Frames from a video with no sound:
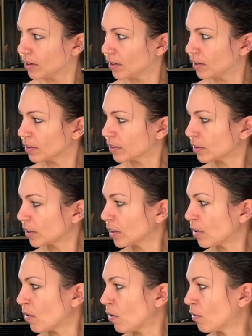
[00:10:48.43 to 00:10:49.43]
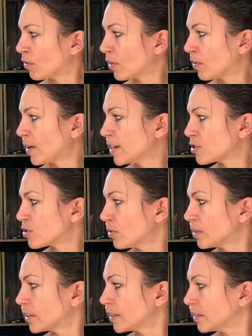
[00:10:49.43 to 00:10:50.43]
looking over the right
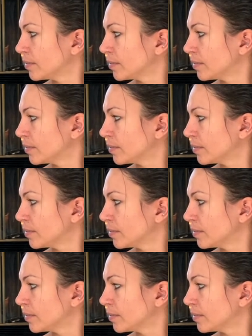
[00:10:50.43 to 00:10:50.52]
shoulder.